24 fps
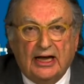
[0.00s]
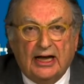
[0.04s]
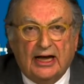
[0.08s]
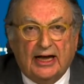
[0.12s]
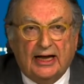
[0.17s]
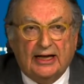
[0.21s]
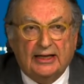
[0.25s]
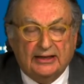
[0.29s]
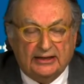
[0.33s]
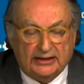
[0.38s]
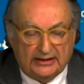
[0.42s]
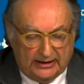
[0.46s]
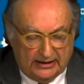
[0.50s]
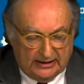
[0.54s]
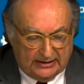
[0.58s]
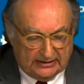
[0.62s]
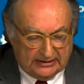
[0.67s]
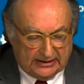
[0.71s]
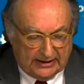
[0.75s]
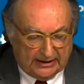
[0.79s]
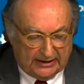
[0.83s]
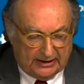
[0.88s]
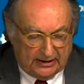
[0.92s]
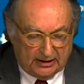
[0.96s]
and the
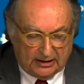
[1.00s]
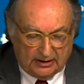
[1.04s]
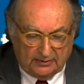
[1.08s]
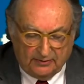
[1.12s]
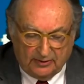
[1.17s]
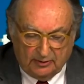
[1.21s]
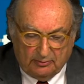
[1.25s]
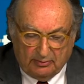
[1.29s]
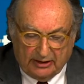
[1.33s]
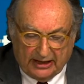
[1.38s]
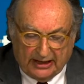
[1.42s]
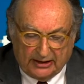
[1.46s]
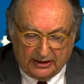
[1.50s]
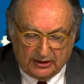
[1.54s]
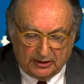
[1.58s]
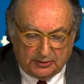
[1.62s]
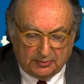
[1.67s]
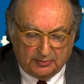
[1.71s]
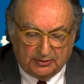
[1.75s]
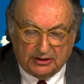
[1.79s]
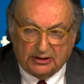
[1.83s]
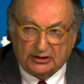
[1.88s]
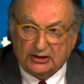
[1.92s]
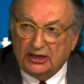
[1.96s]
executive and
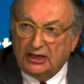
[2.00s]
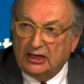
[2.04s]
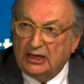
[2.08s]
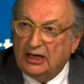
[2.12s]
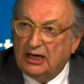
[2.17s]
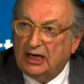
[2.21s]
management